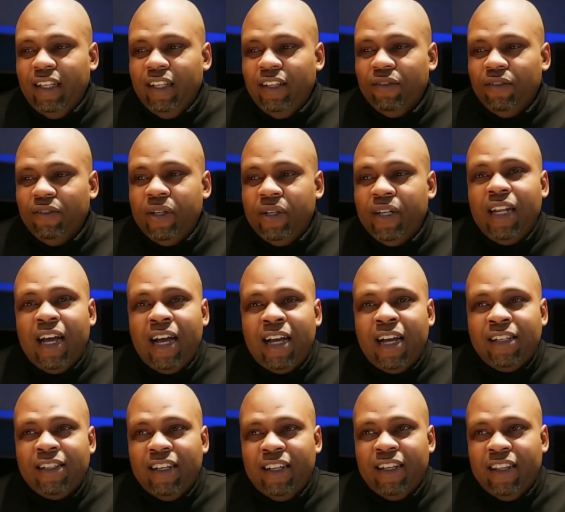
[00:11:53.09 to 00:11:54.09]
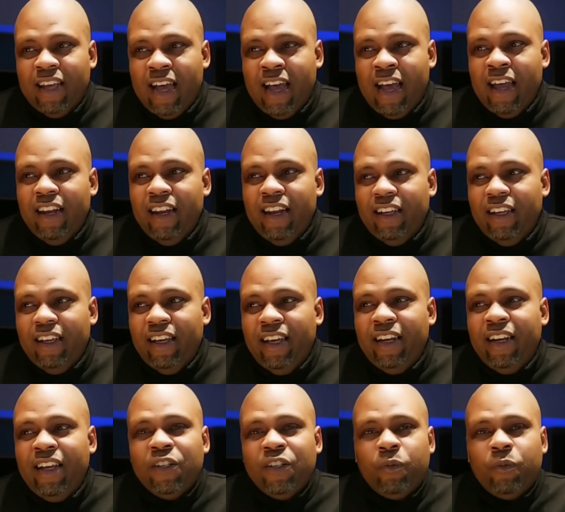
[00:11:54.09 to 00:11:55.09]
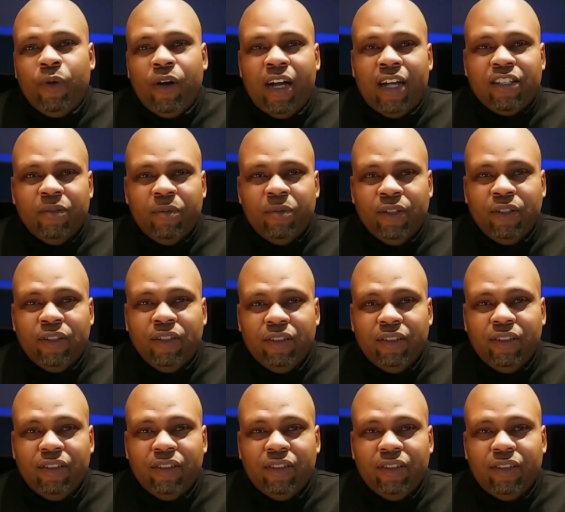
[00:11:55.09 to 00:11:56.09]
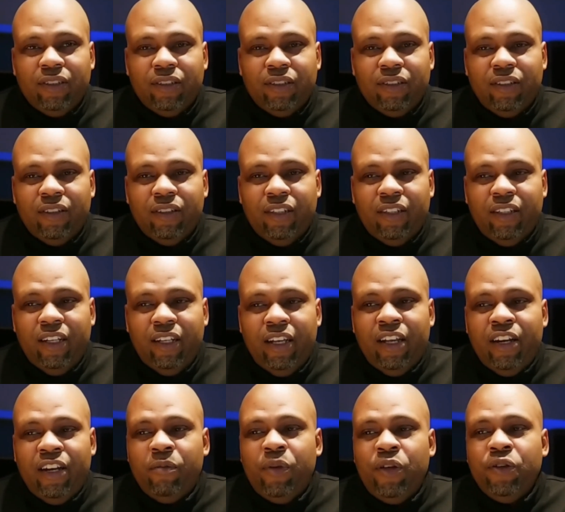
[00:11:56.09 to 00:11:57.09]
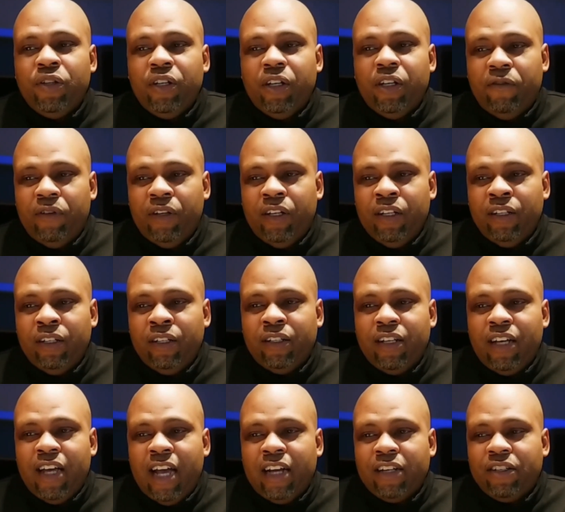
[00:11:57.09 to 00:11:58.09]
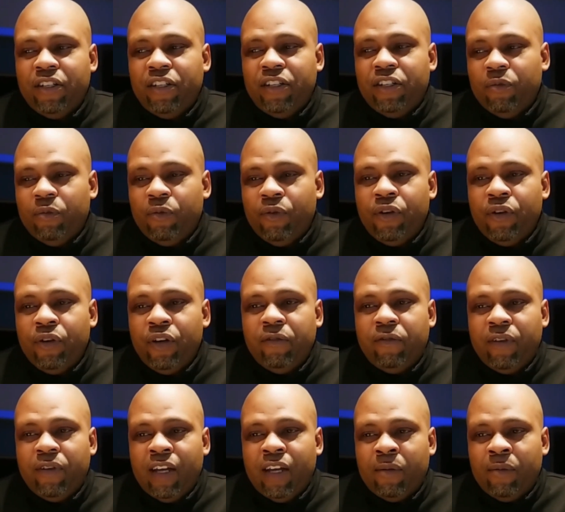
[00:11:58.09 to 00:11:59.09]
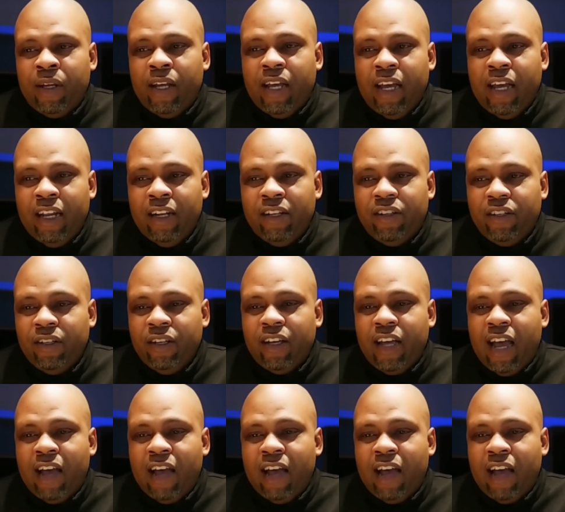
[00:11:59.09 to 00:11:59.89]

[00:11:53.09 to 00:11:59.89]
realizing that it is possible in a music field to actually support your family and to have